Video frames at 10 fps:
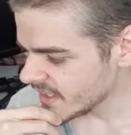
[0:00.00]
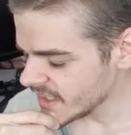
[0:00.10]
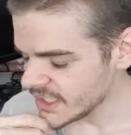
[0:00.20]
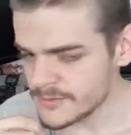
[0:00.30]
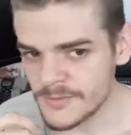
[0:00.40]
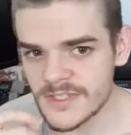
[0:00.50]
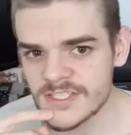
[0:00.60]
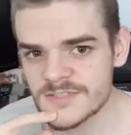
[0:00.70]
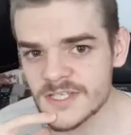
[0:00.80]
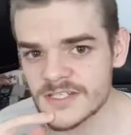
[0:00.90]
I come up with
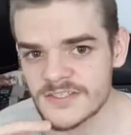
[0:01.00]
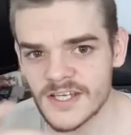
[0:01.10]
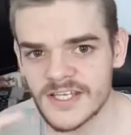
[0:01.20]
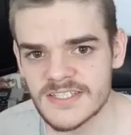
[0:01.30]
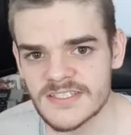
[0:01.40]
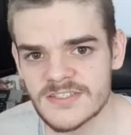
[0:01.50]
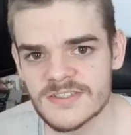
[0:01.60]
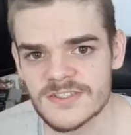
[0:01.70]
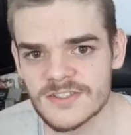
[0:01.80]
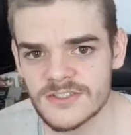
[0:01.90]
these because I listen
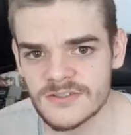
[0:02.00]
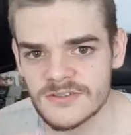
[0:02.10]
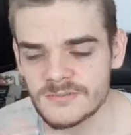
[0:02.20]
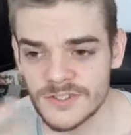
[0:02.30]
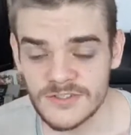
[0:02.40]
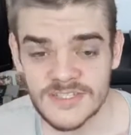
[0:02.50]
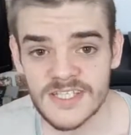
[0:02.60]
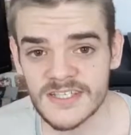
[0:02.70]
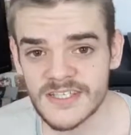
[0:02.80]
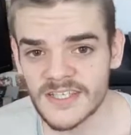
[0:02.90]
to
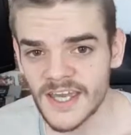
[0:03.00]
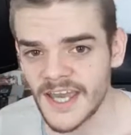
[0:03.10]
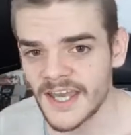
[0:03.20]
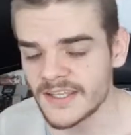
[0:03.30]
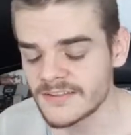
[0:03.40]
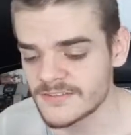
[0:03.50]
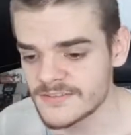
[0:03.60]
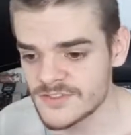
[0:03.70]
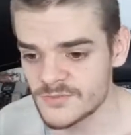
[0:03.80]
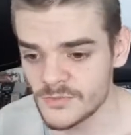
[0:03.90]
music,
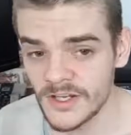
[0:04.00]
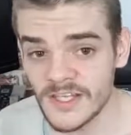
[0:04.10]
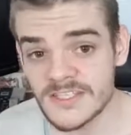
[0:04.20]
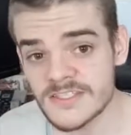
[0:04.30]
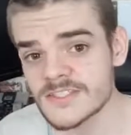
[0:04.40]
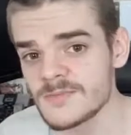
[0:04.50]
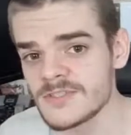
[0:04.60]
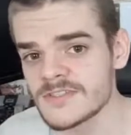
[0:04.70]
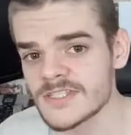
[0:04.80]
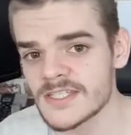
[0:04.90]
and when I listen to
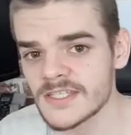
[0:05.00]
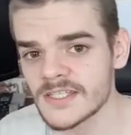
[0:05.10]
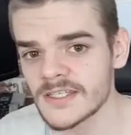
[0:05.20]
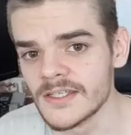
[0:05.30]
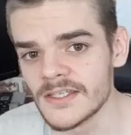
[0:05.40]
music,